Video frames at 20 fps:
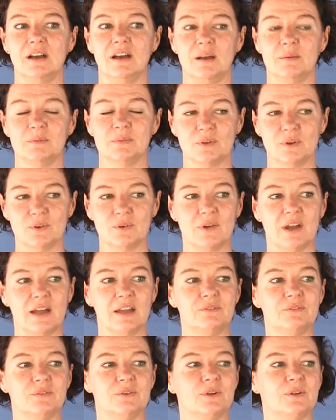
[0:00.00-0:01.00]
I'm so
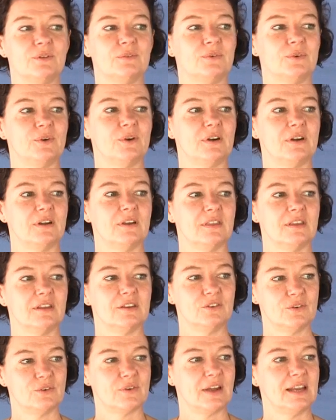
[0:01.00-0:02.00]
grateful for the
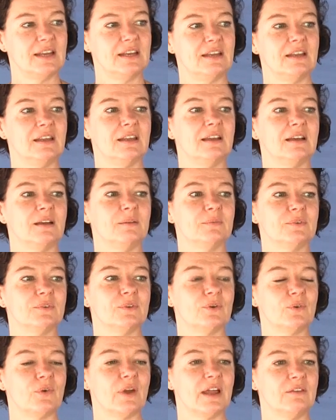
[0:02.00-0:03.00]
training. I'm
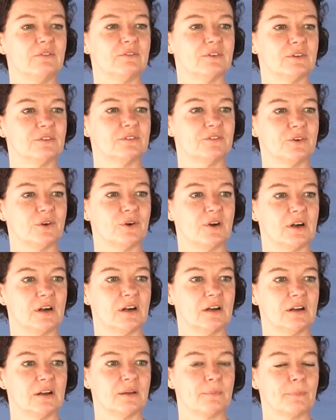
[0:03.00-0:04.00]
so grateful
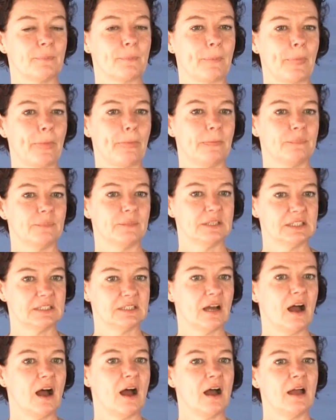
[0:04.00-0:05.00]
for the
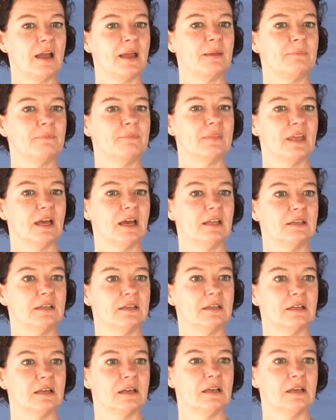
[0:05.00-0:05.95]
time that